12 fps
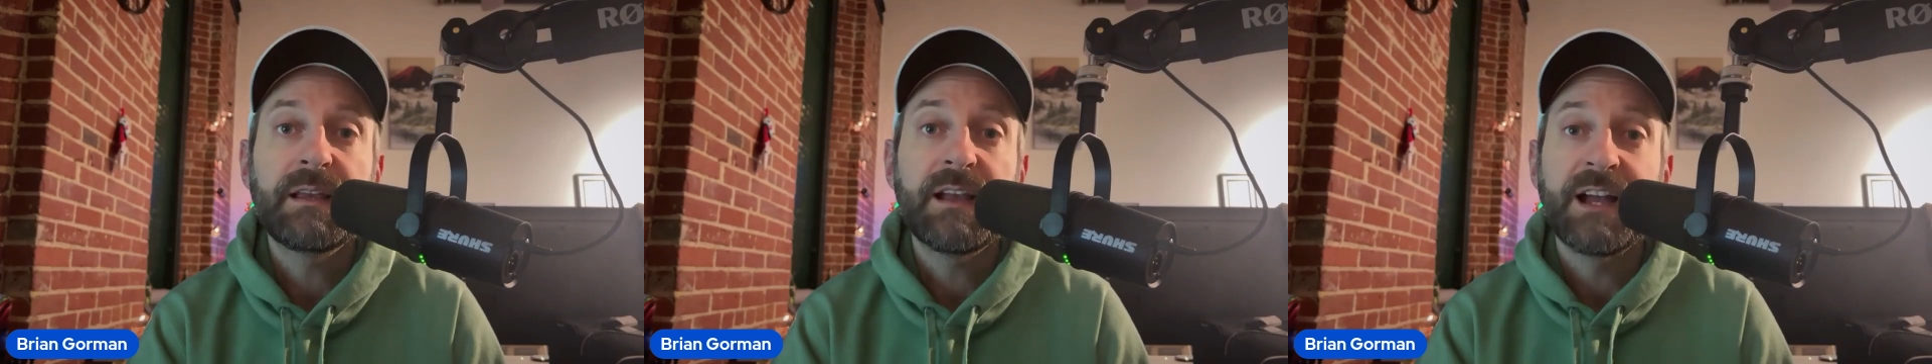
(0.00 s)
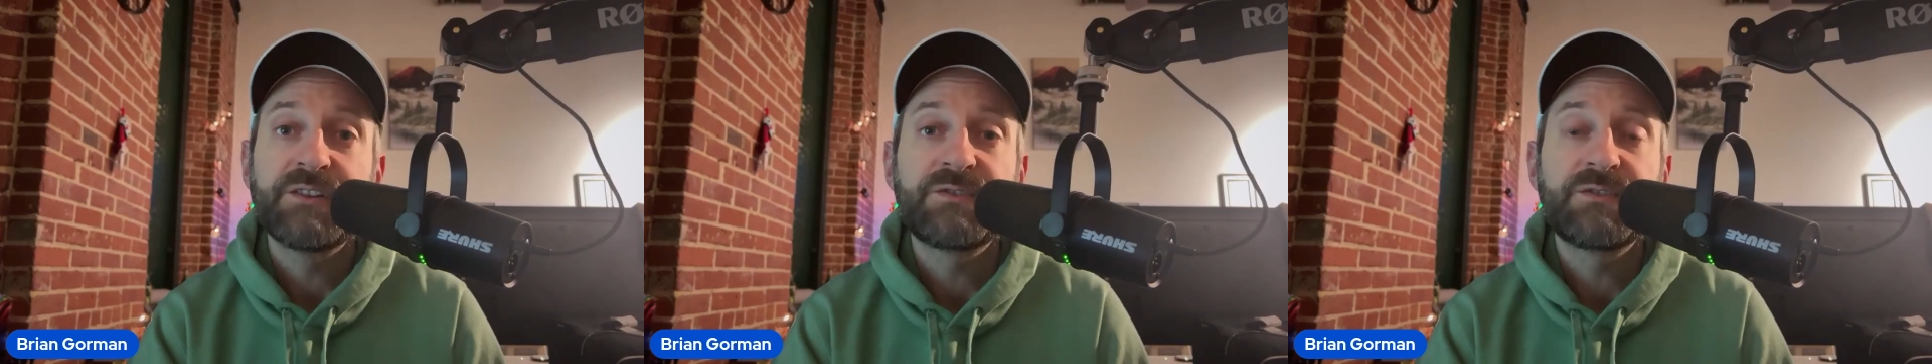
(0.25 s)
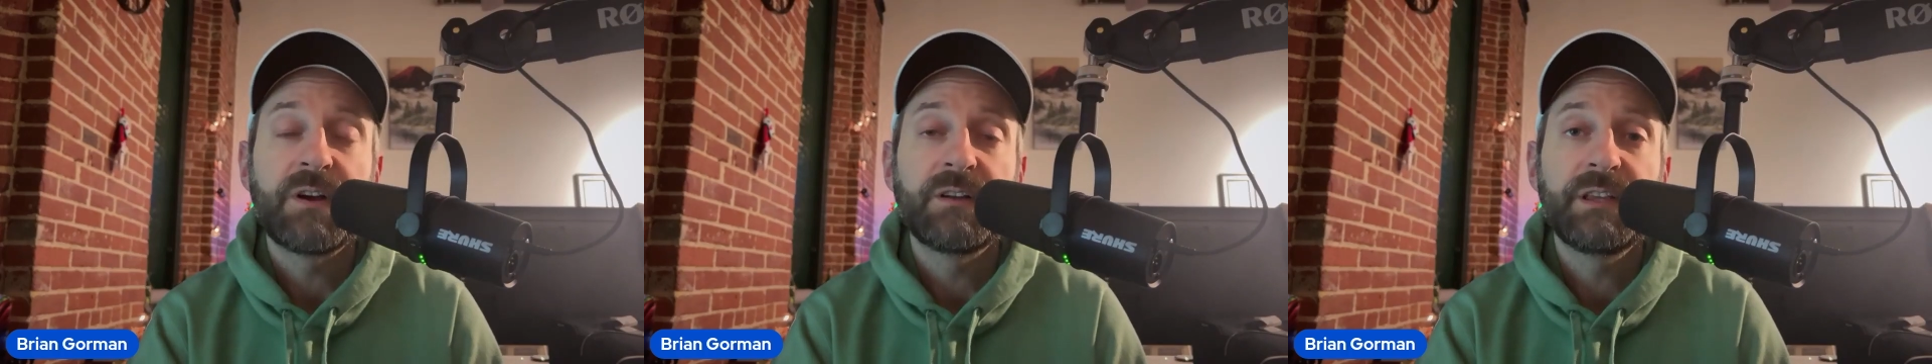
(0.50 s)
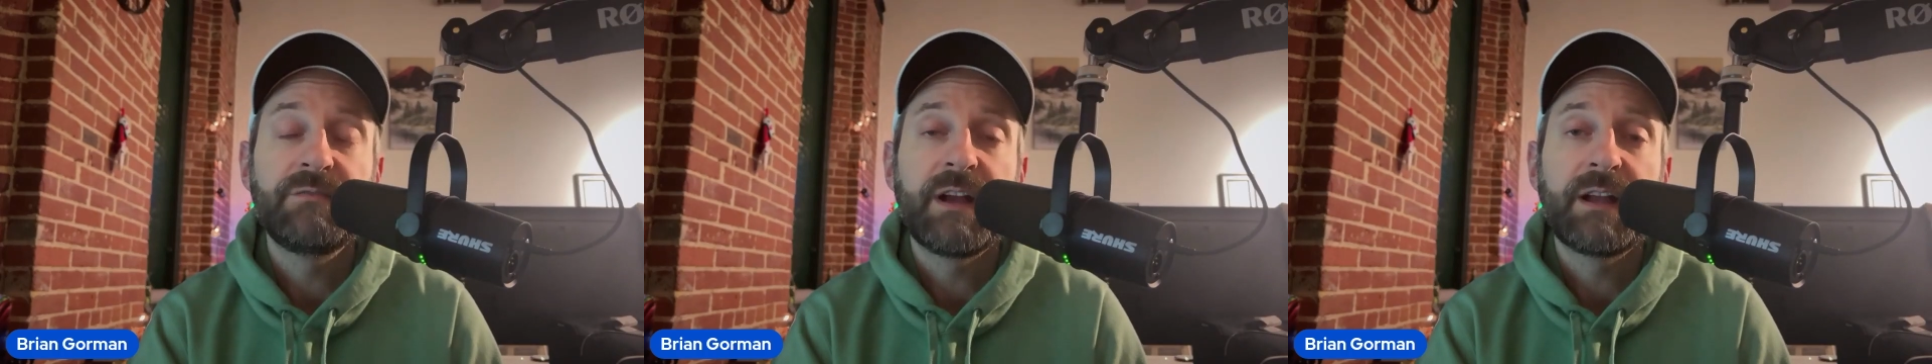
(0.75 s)
I
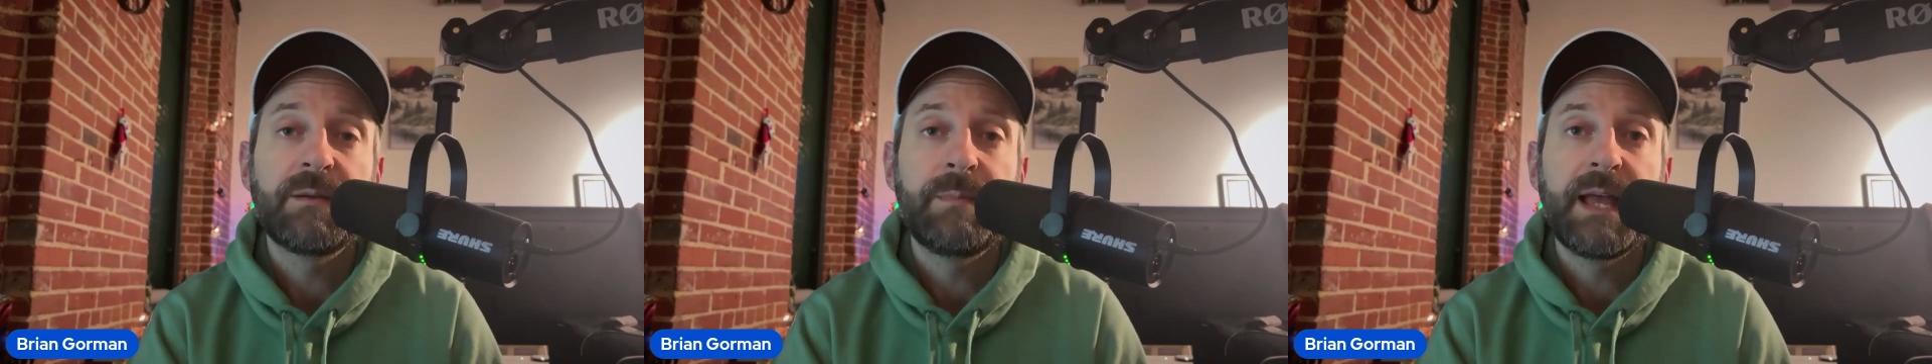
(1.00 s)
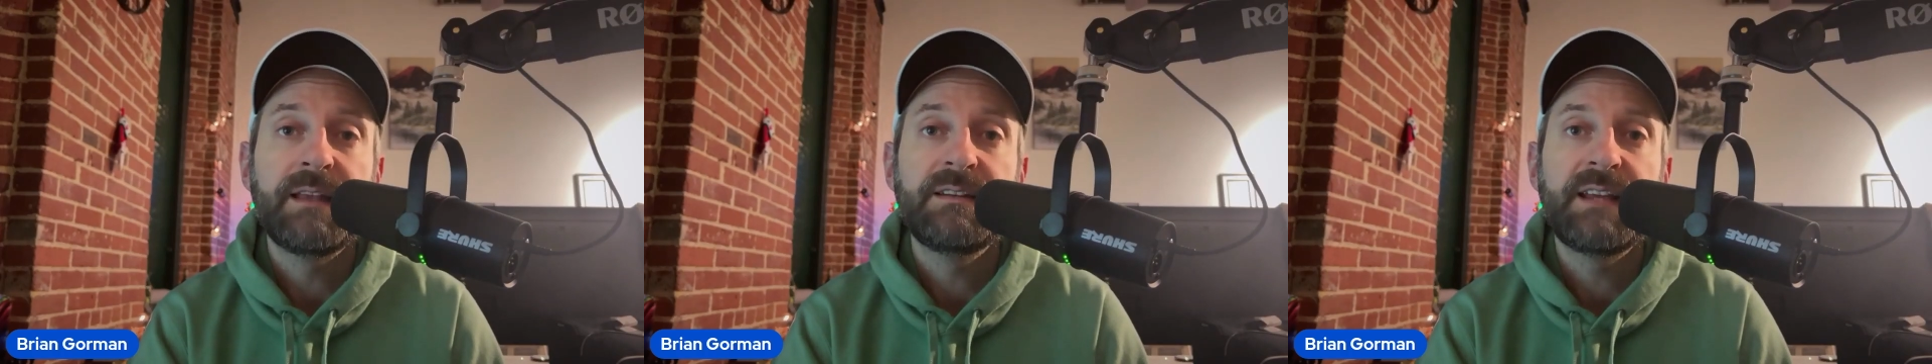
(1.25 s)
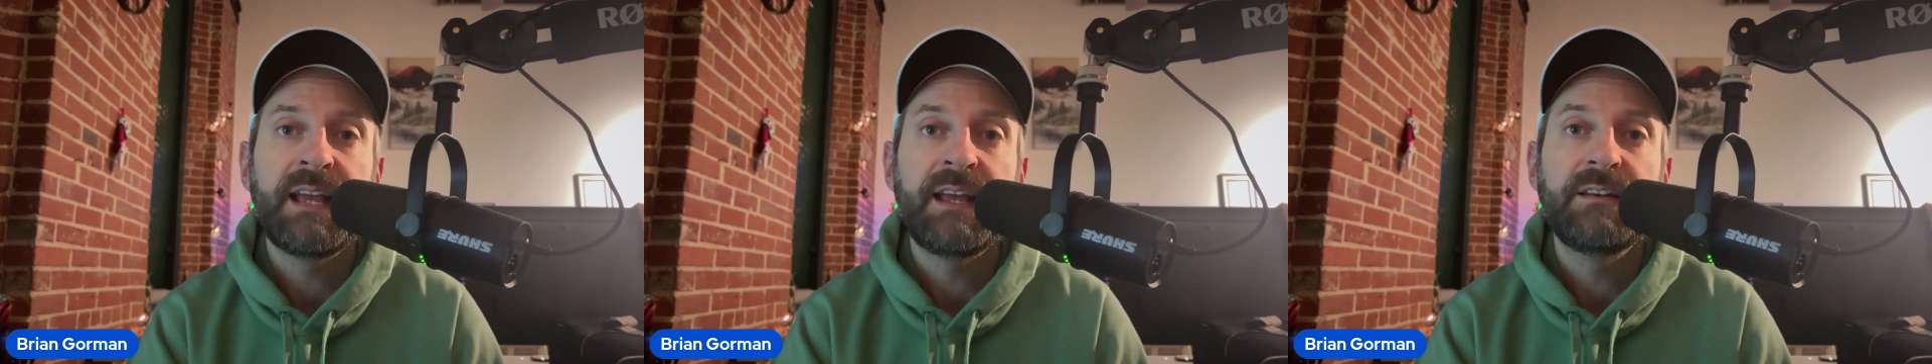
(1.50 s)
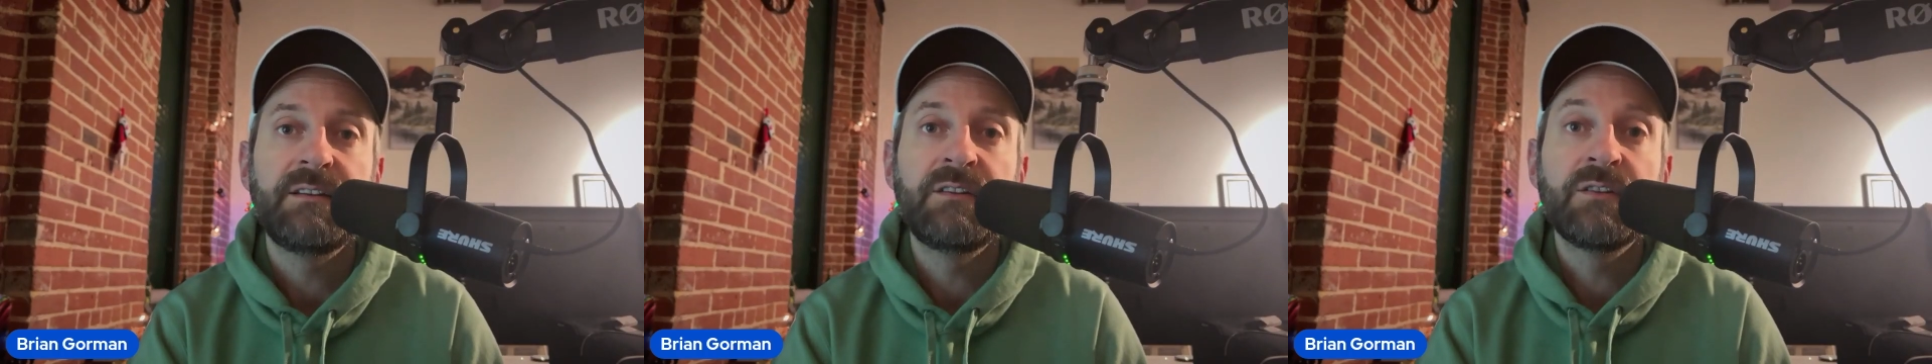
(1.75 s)
strongly recommend,
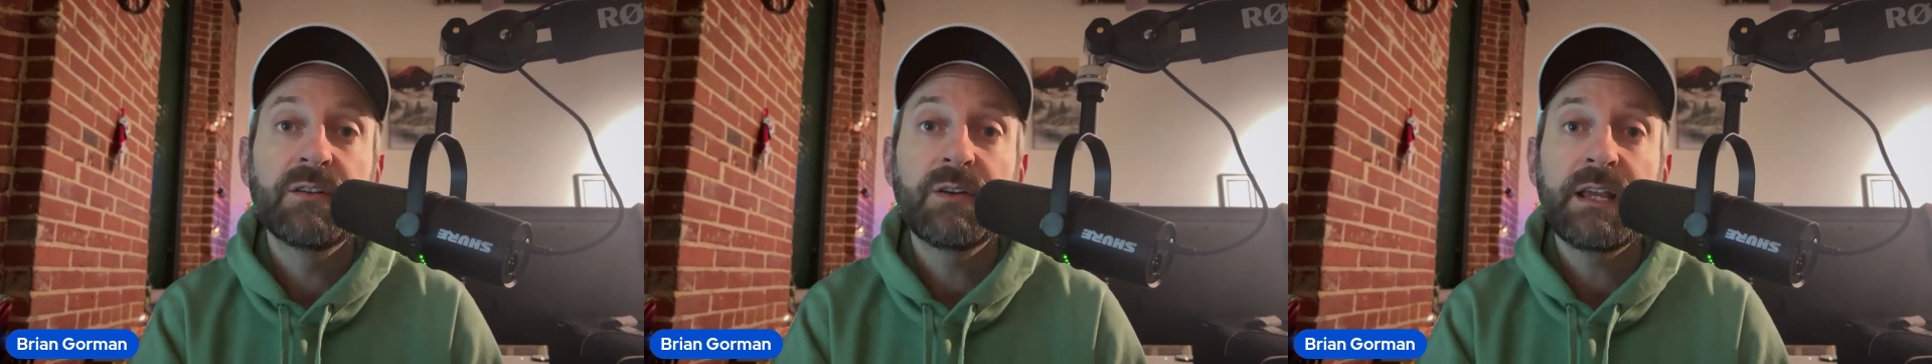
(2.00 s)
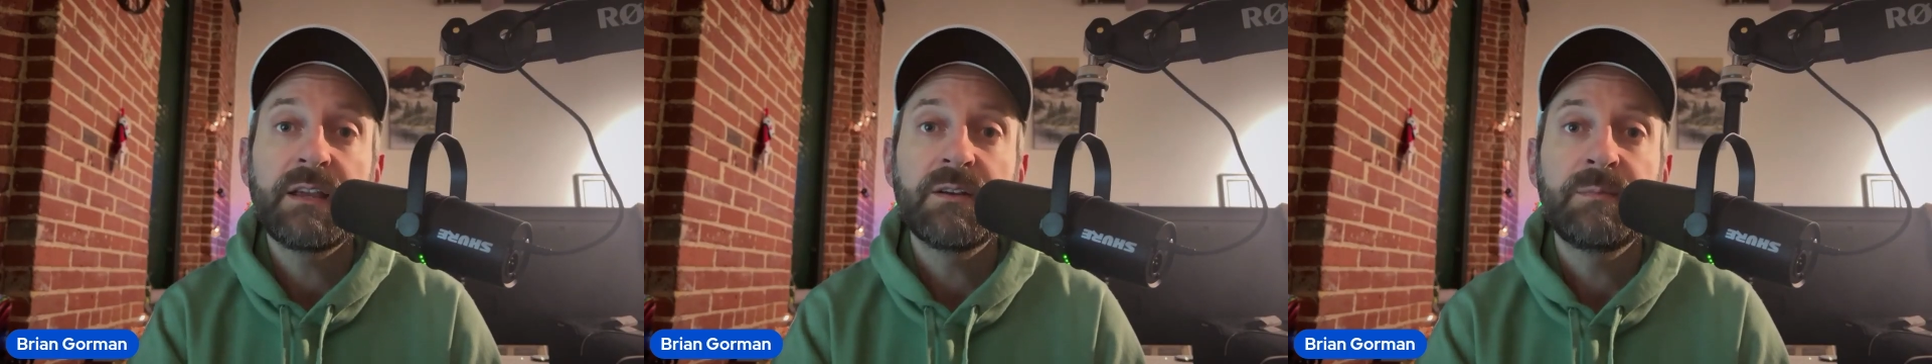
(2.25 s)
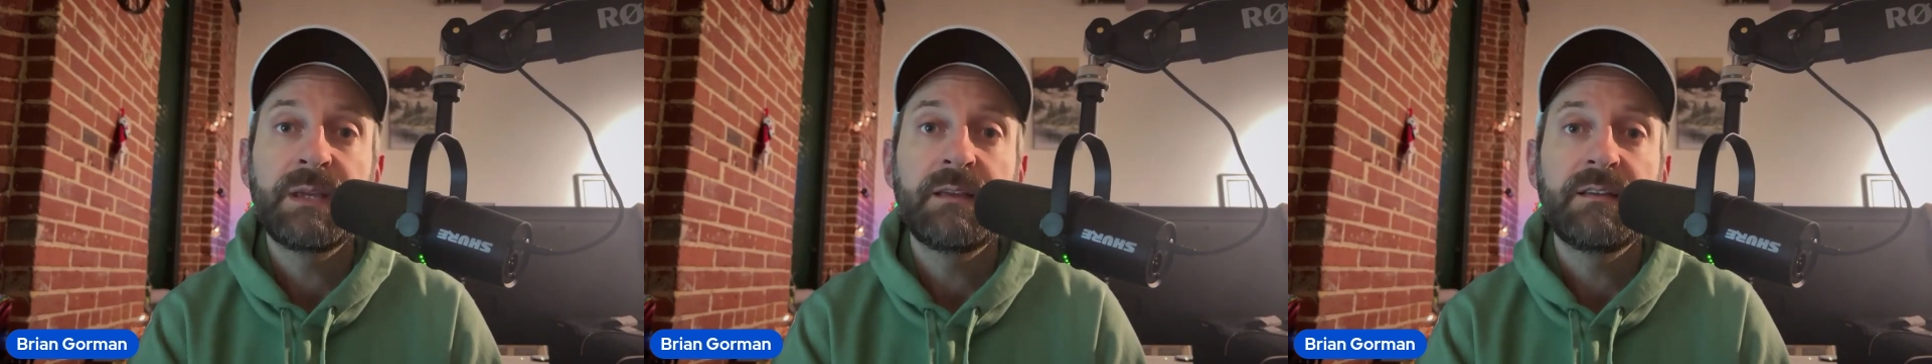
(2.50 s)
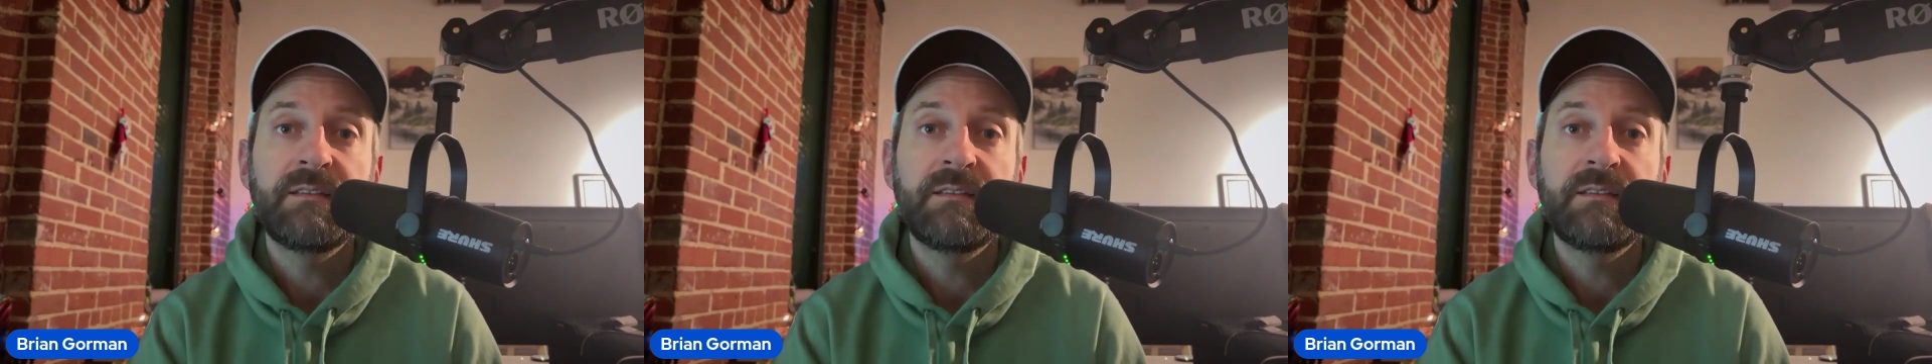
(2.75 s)
and you're going to hear me